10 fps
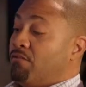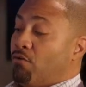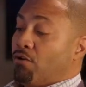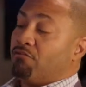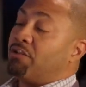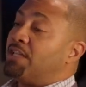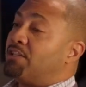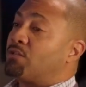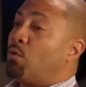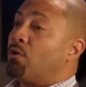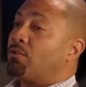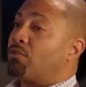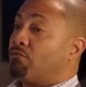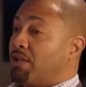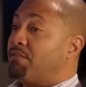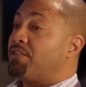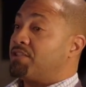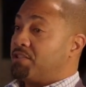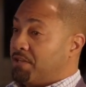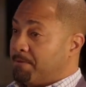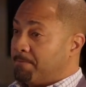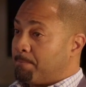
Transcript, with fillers: for release quarter three of this year.